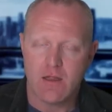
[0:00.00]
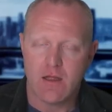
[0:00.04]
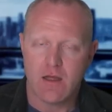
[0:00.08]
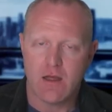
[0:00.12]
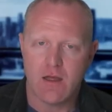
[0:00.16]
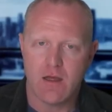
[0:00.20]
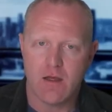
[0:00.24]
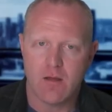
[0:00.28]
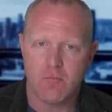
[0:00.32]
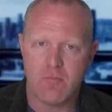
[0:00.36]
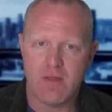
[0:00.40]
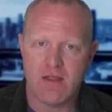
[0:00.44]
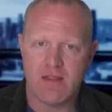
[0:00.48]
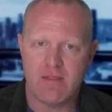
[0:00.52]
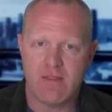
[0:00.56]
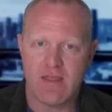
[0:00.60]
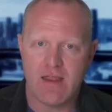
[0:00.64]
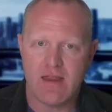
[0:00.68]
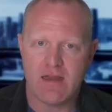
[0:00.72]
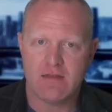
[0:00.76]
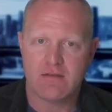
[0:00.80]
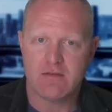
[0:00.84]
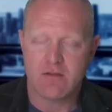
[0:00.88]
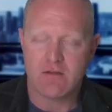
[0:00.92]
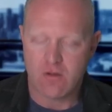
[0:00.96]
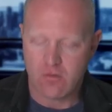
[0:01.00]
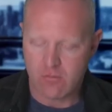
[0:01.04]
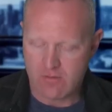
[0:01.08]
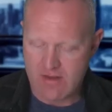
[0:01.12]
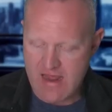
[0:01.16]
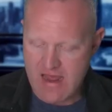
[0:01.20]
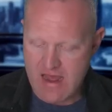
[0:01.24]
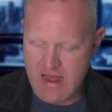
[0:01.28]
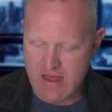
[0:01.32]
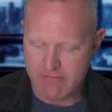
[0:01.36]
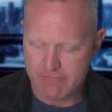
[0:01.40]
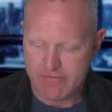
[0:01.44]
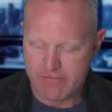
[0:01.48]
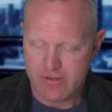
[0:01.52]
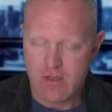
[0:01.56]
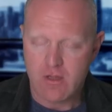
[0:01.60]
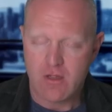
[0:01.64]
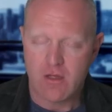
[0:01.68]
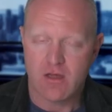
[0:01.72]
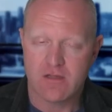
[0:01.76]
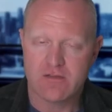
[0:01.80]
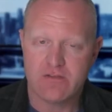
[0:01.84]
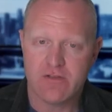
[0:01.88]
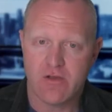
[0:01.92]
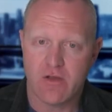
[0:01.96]
and they don't have
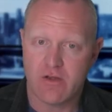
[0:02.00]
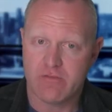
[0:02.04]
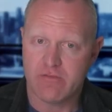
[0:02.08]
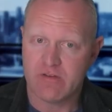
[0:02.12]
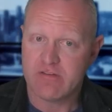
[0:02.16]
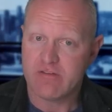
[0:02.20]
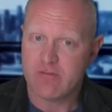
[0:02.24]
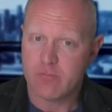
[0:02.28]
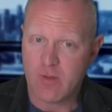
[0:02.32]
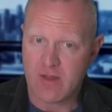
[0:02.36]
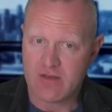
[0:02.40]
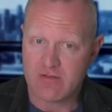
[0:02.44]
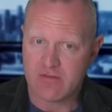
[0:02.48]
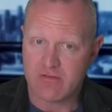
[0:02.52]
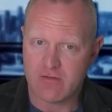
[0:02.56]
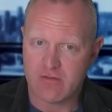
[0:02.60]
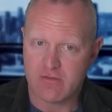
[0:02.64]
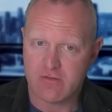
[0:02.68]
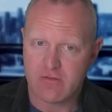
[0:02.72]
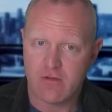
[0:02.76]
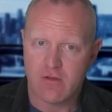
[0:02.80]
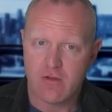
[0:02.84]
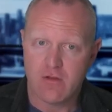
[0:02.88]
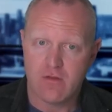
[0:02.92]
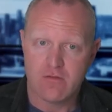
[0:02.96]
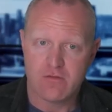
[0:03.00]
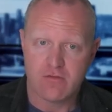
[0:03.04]
a ton of expenses,